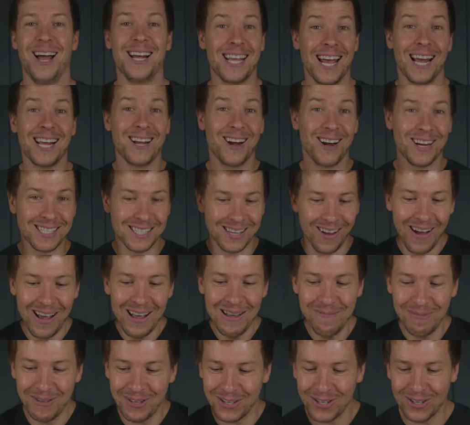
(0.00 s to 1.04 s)
Okay guys, I
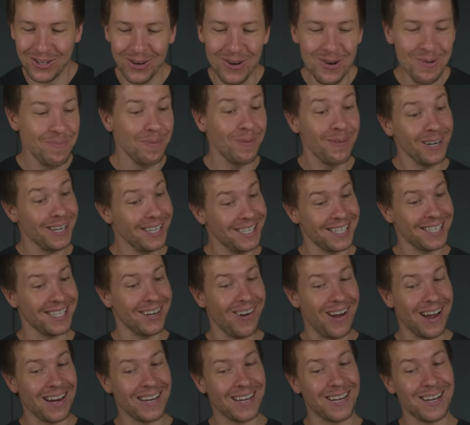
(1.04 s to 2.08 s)
am super
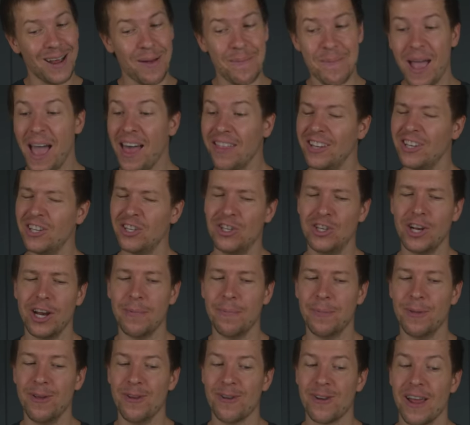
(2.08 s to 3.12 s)
excited about this
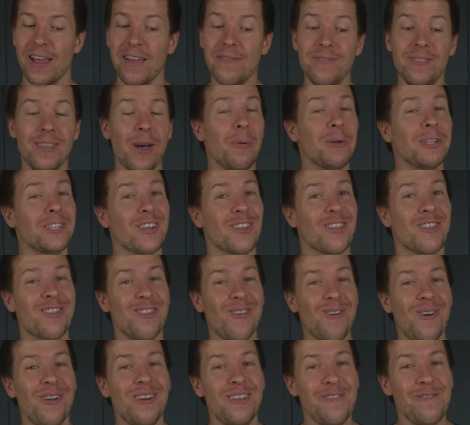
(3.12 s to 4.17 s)
GPU. Even though it's a
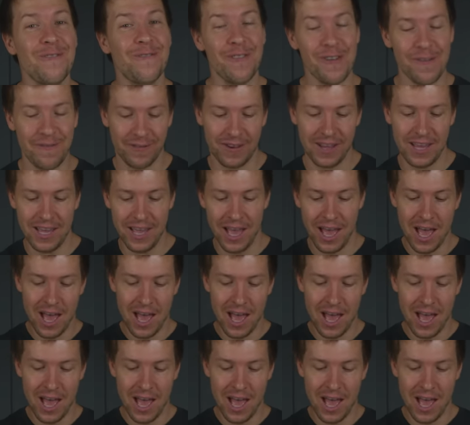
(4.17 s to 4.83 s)
3050,